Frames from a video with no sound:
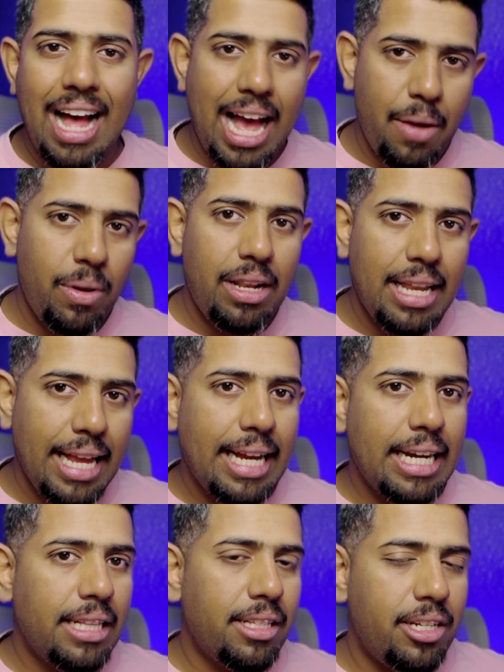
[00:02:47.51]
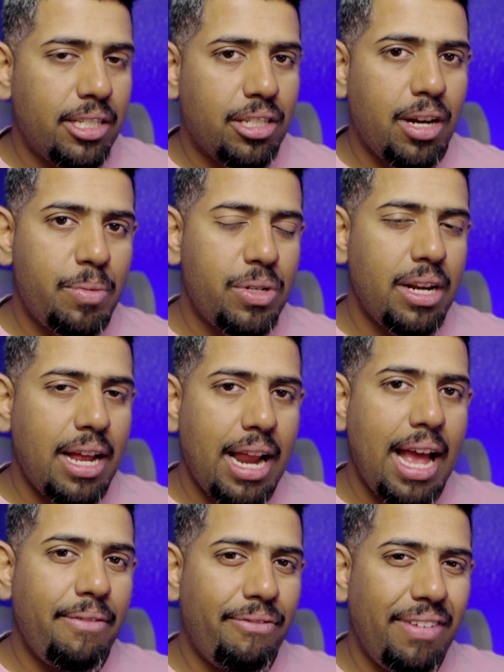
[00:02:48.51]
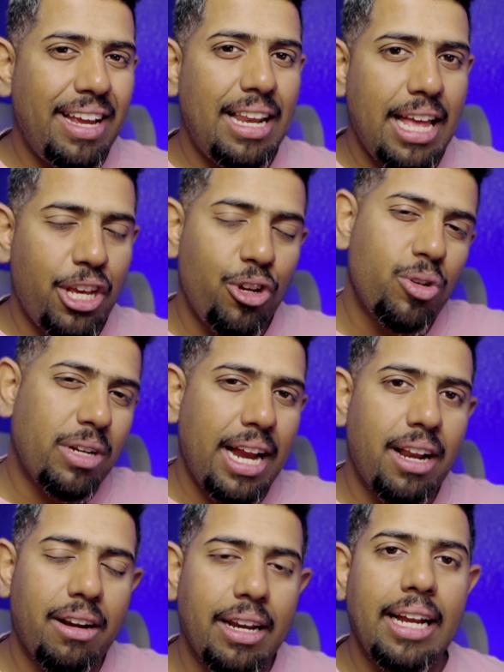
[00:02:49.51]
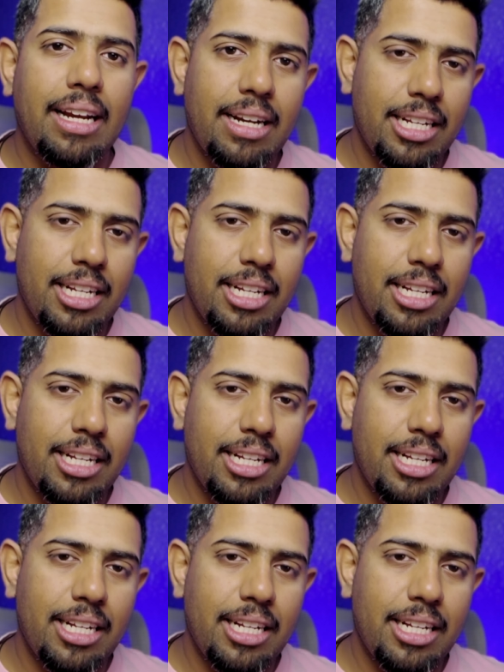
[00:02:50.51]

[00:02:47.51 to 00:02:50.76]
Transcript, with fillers: I will link it in the description and I feel like you should kind of read it.